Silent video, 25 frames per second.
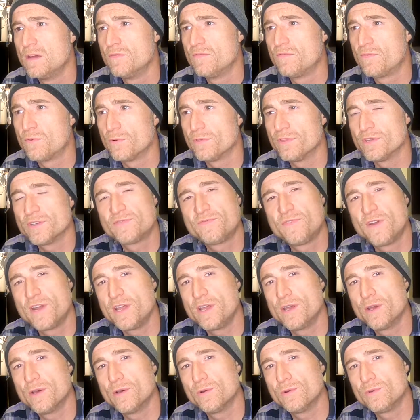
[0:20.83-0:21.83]
For this
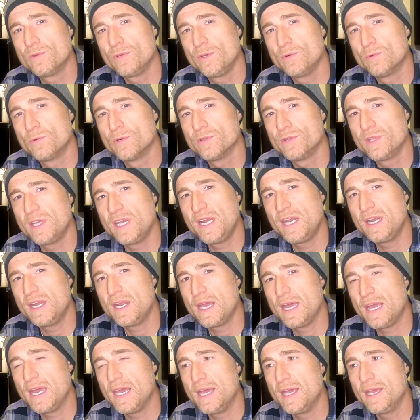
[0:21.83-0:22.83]
video, you will
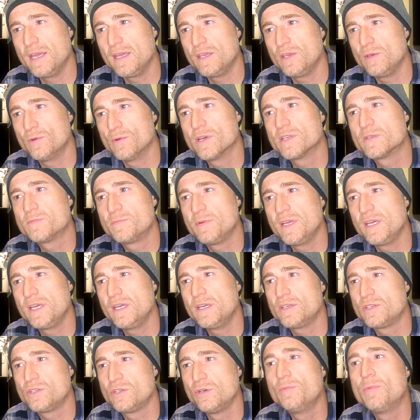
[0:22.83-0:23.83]
need a U S
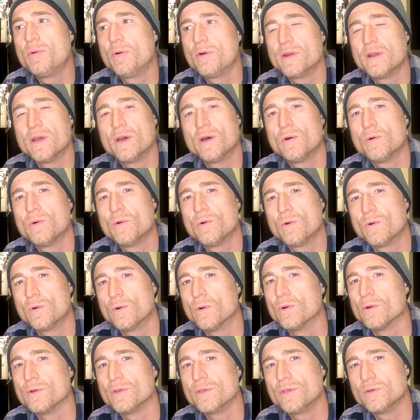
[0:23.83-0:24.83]
B two point oh
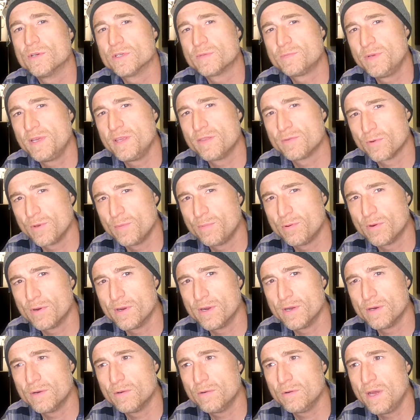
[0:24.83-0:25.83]
or U S B three
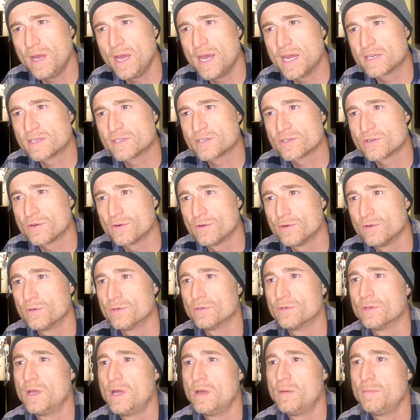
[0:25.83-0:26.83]
point oh
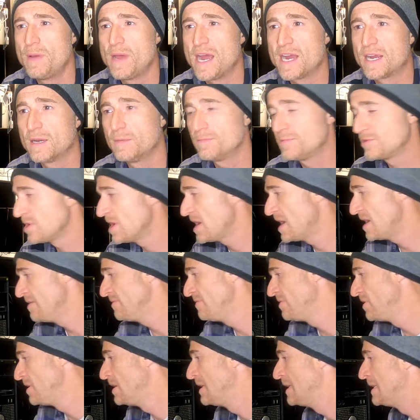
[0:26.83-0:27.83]
external backup
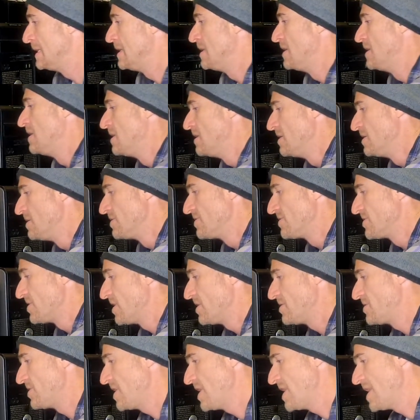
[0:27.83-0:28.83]
drive,
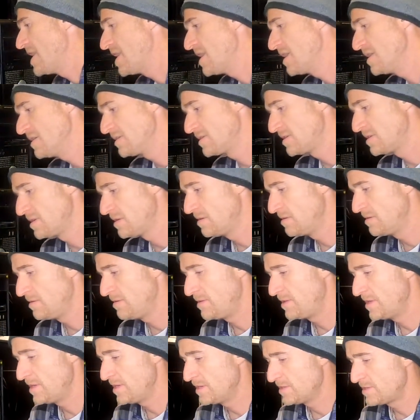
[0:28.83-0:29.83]
such as
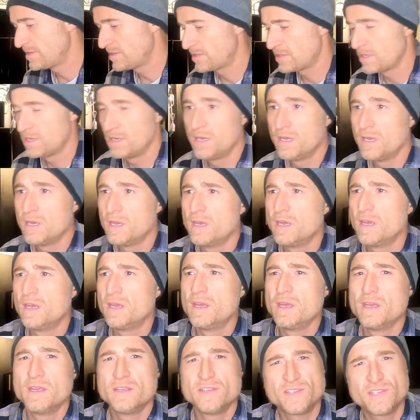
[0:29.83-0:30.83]
this
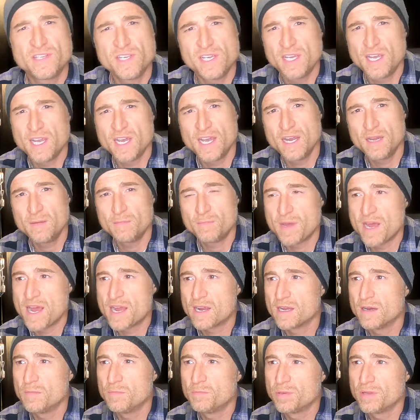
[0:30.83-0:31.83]
Seagate
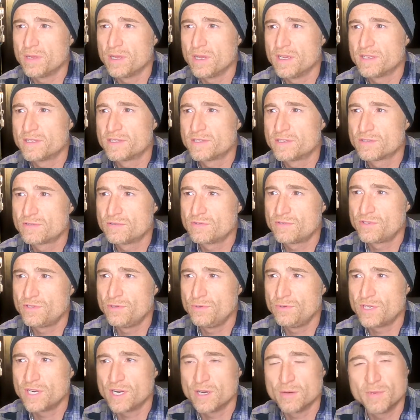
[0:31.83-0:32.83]
Backup Plus
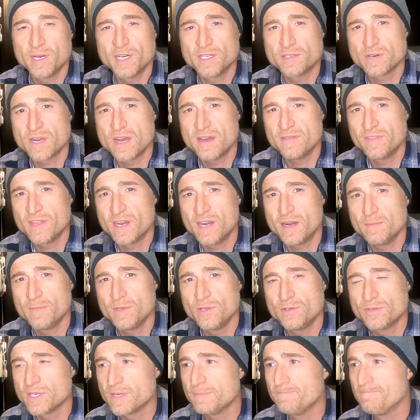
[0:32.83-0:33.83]
two terabyte drive that I'm
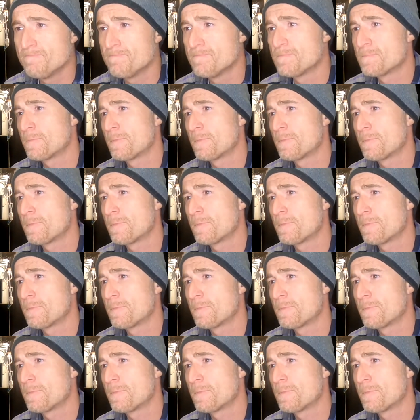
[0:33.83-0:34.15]
using.